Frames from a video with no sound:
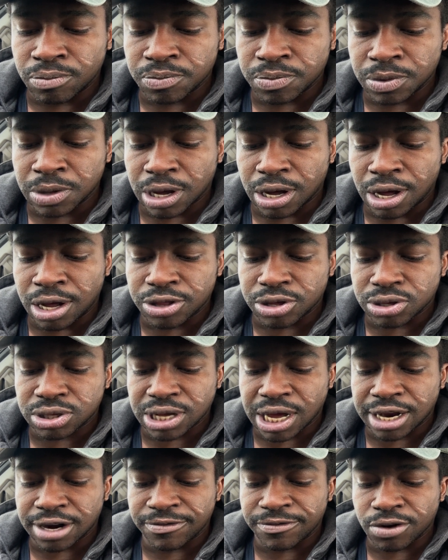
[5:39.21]
the other
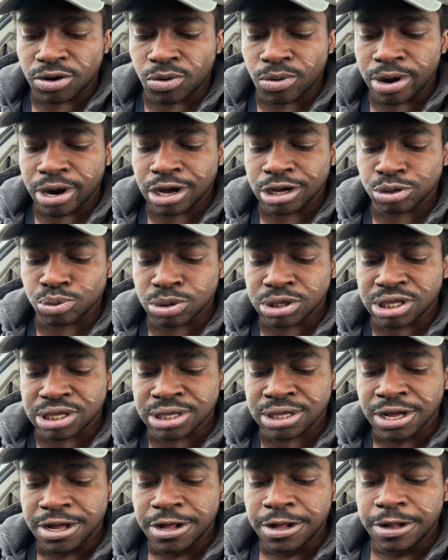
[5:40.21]
side of Aquarius, which is